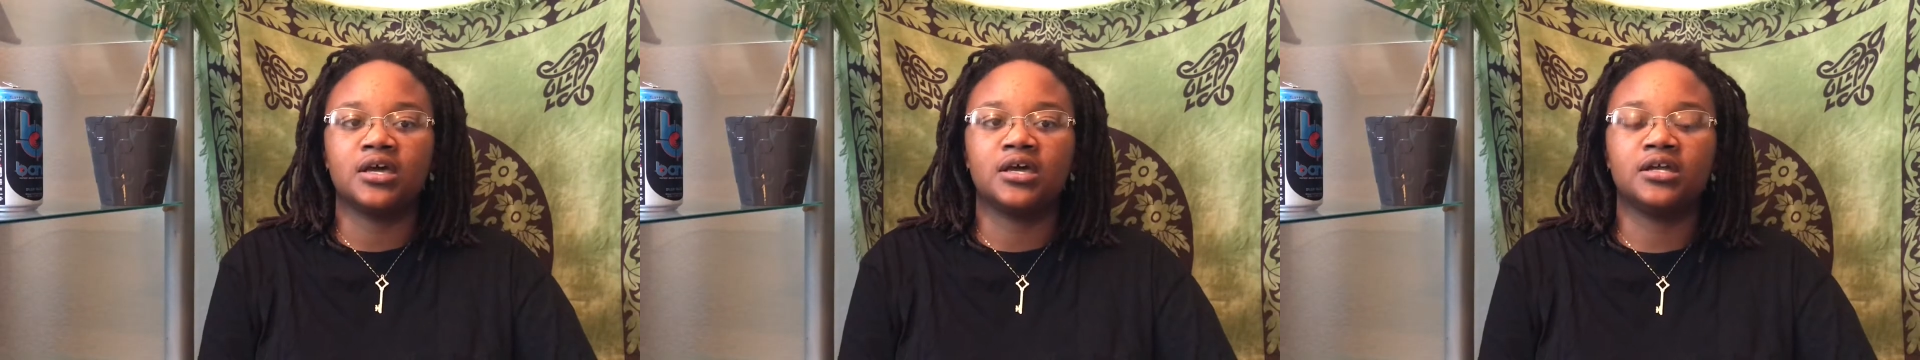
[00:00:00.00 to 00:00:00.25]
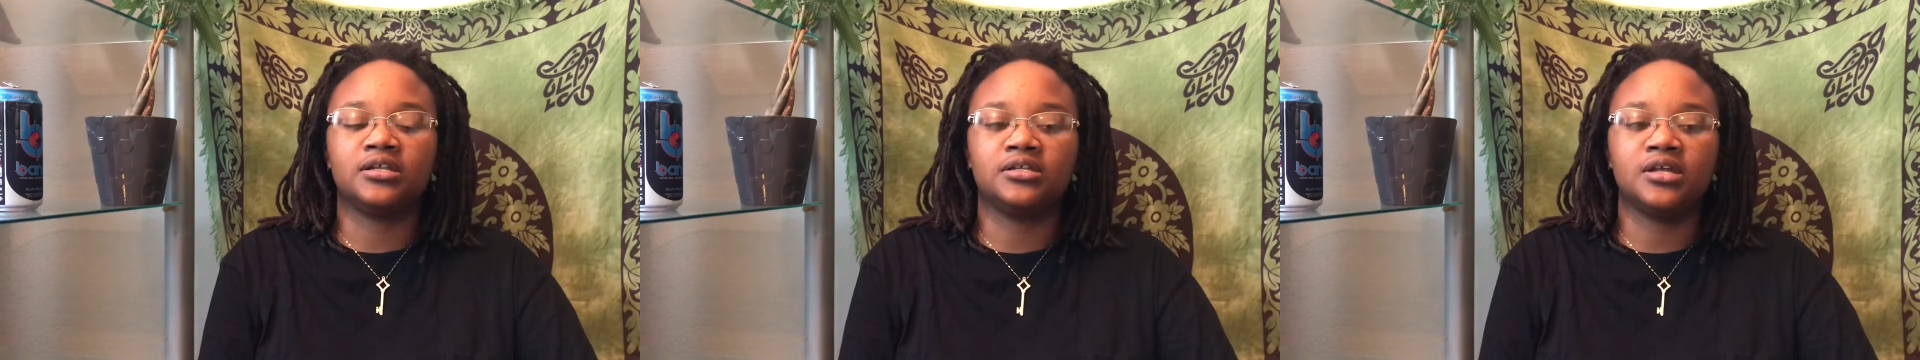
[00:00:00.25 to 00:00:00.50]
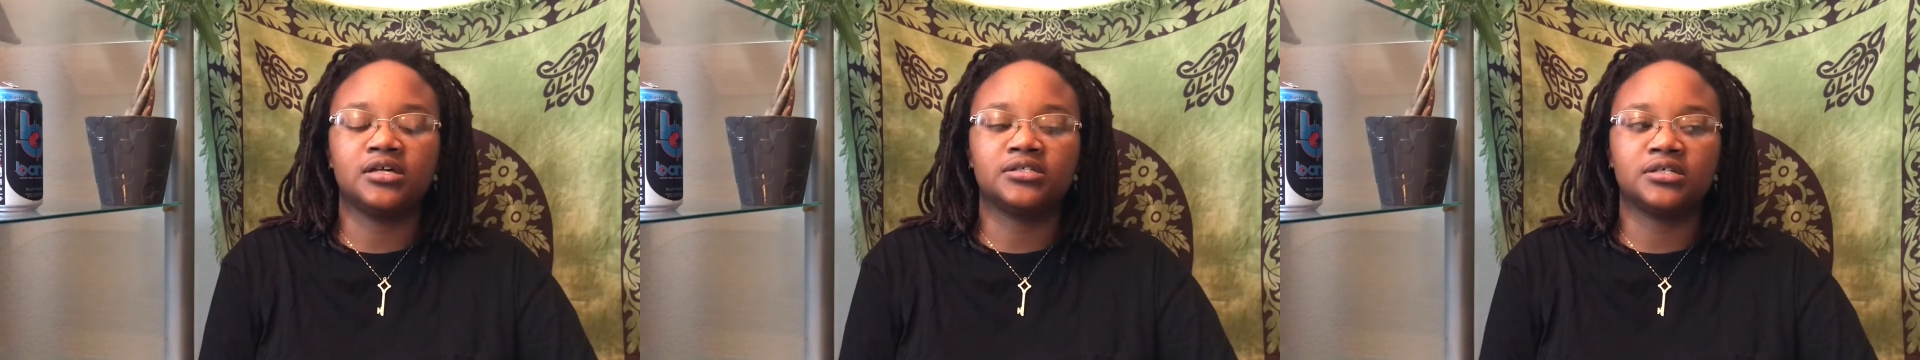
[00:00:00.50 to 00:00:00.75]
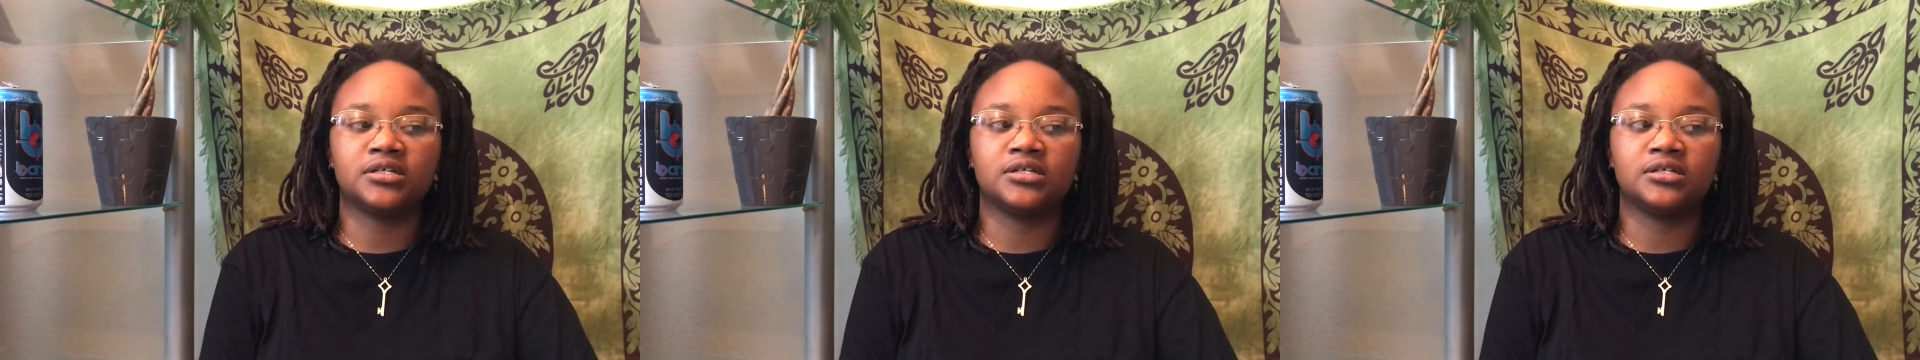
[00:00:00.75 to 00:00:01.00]
it
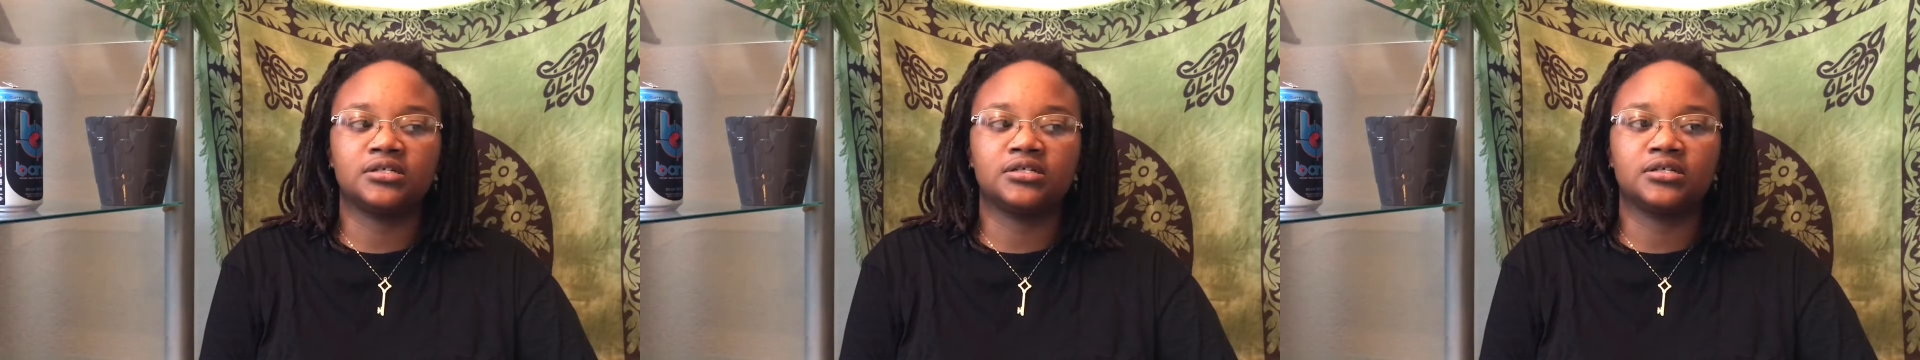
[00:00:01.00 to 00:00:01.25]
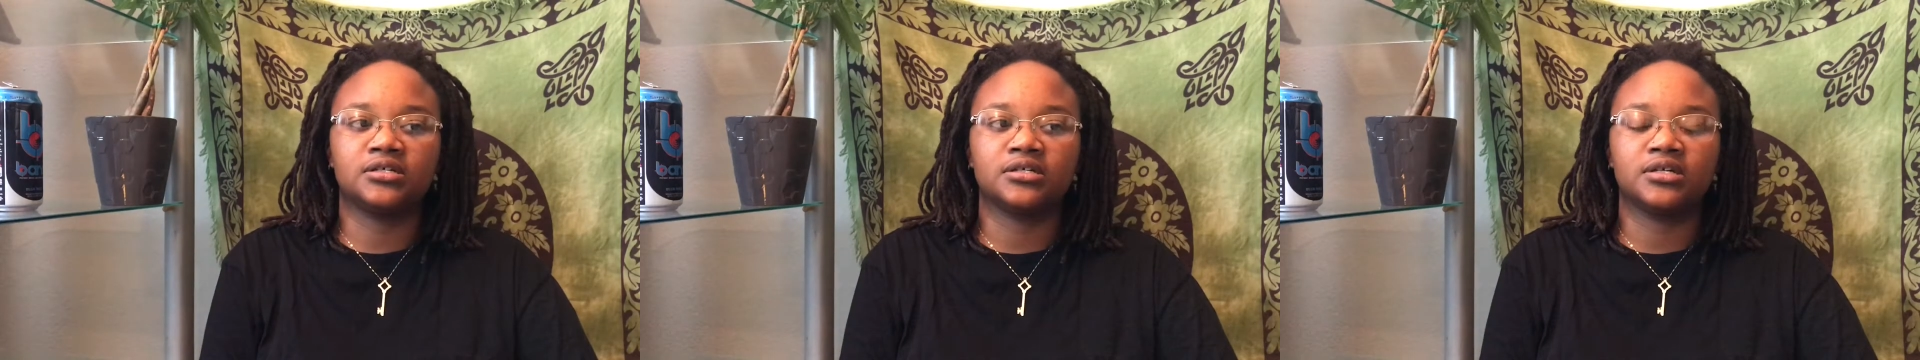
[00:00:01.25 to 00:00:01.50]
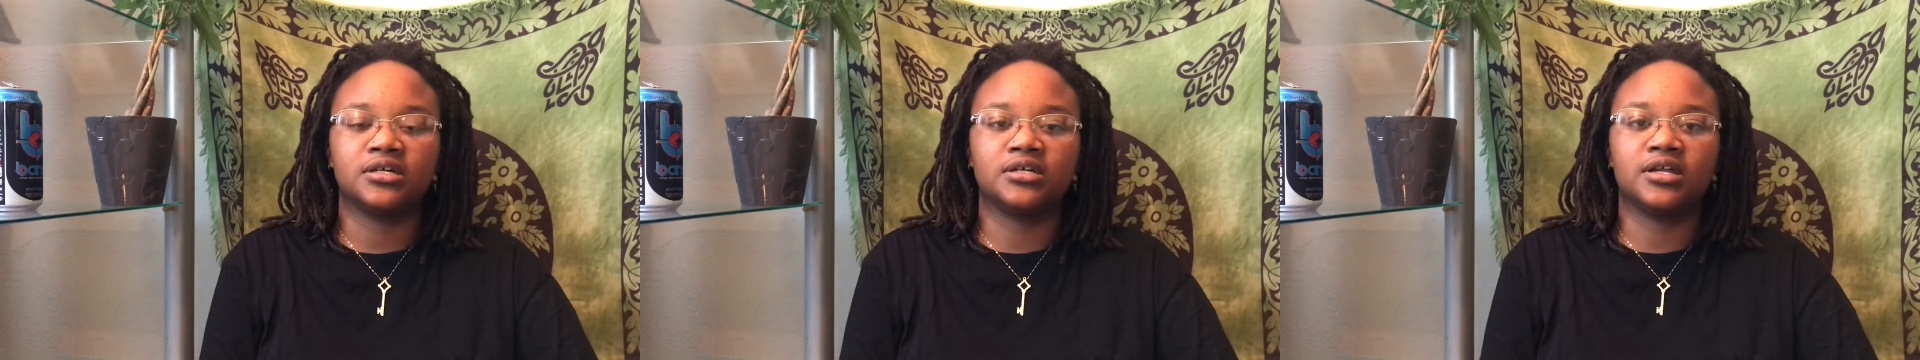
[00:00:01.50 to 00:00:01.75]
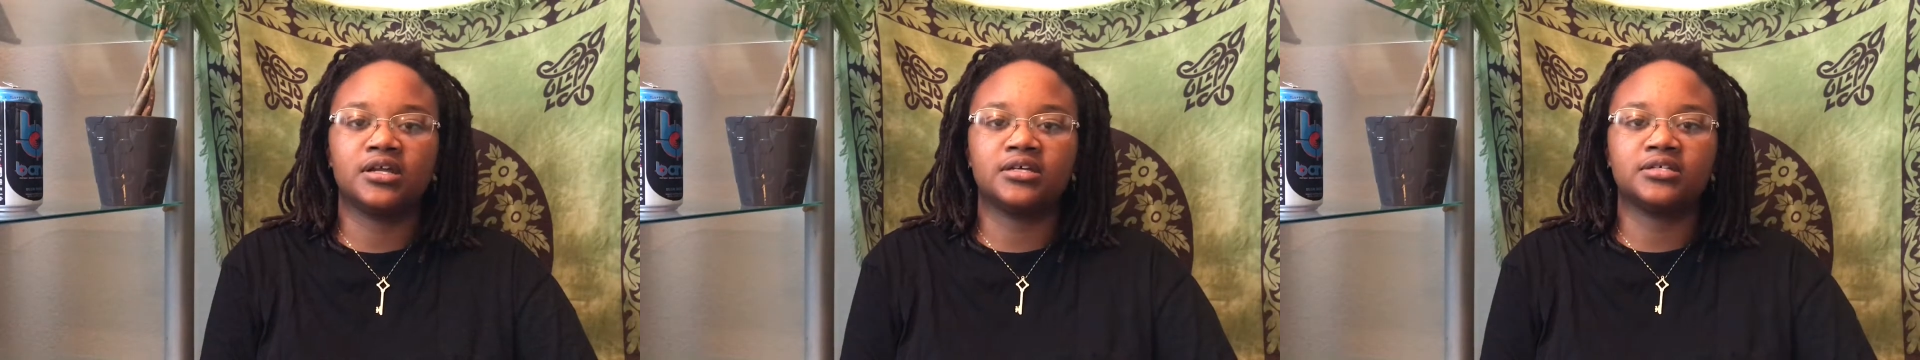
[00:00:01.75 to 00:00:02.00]
doesn't
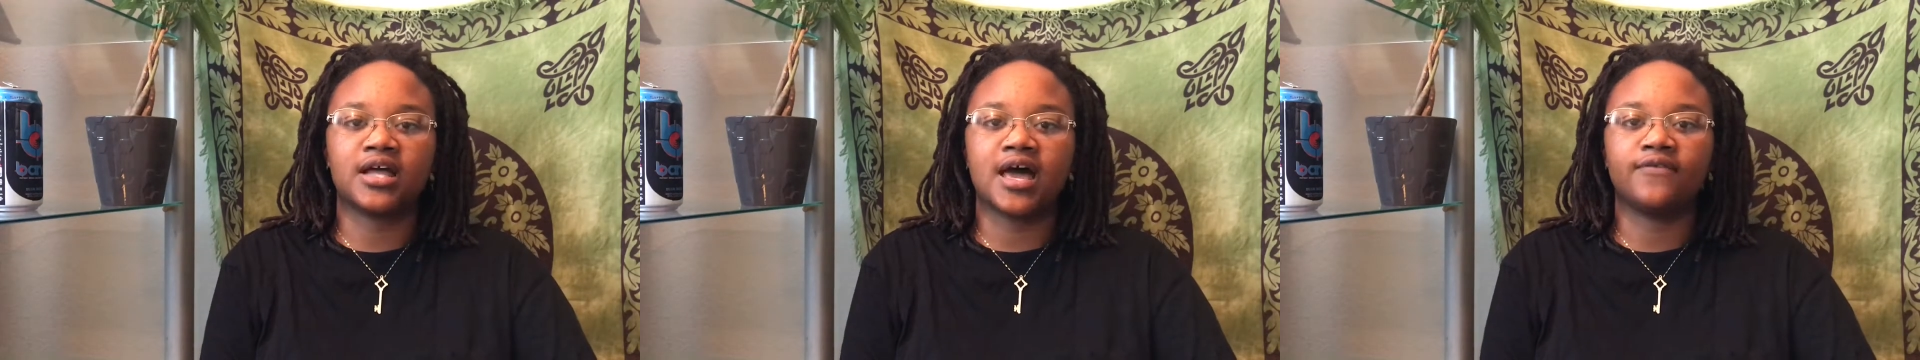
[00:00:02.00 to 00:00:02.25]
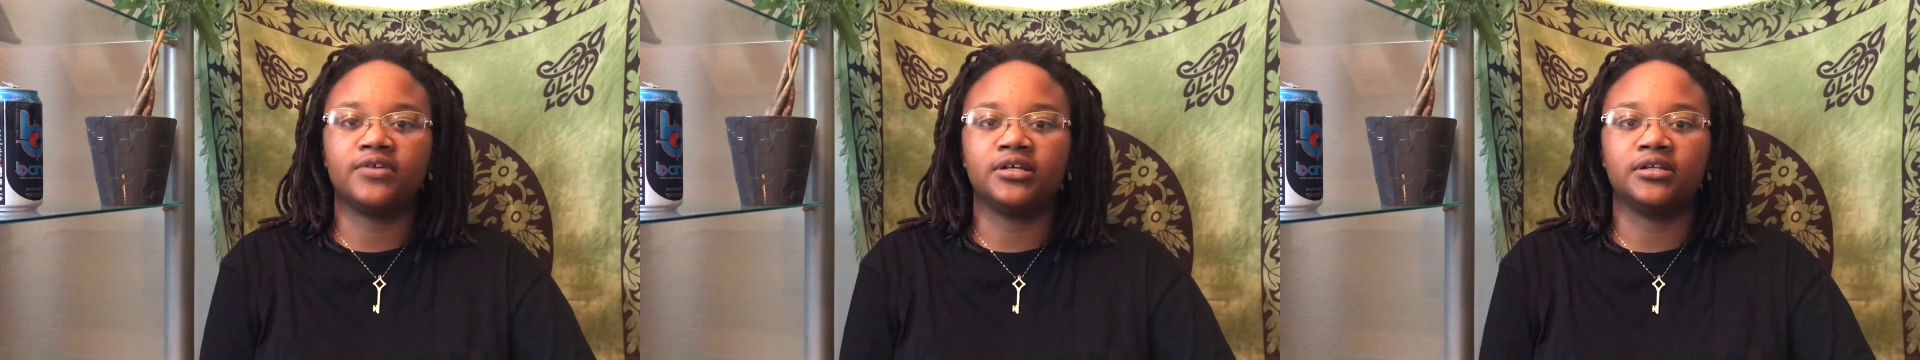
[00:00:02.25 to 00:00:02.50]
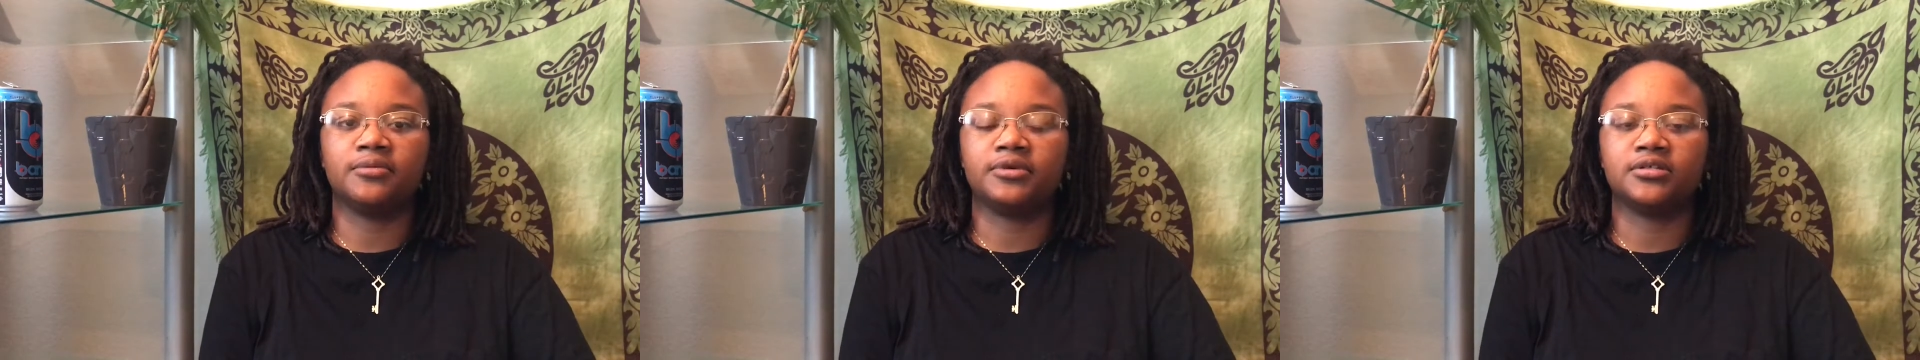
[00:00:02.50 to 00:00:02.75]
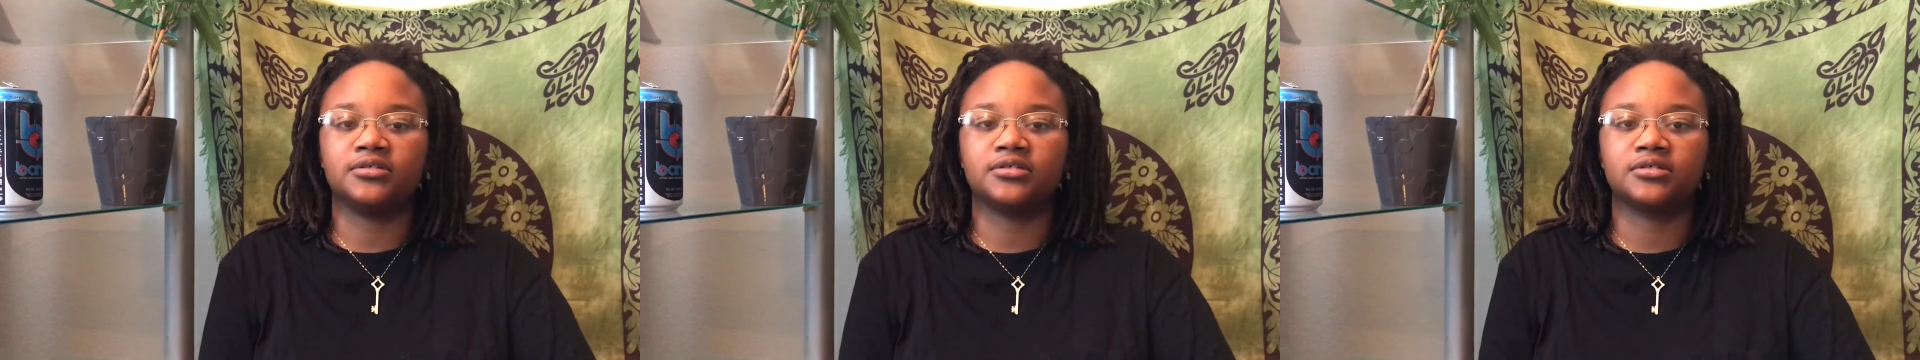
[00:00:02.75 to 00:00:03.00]
have any
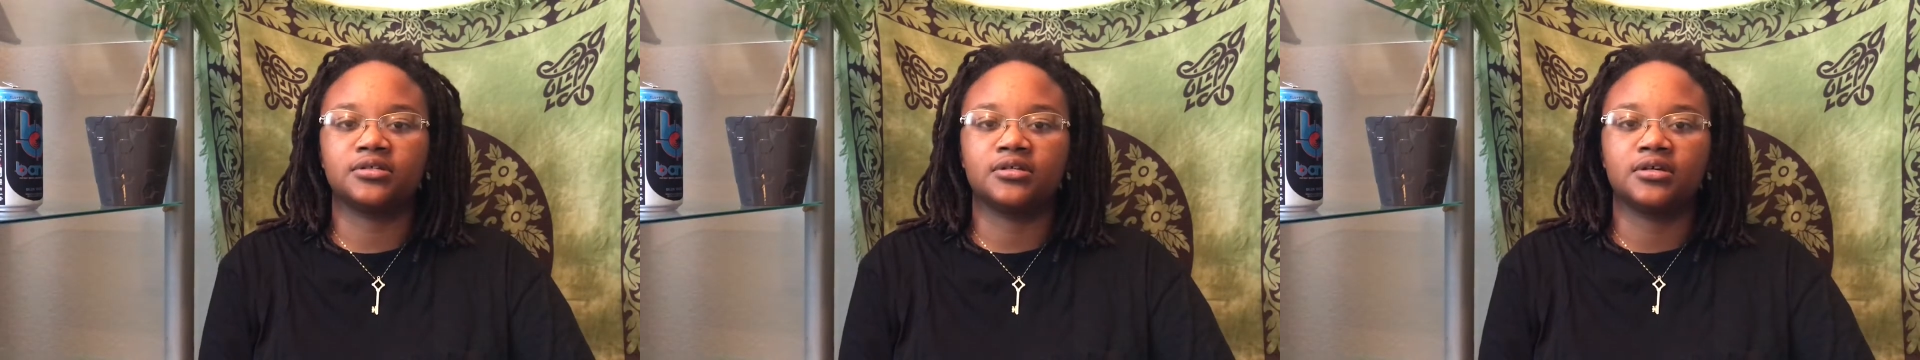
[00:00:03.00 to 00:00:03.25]
limits.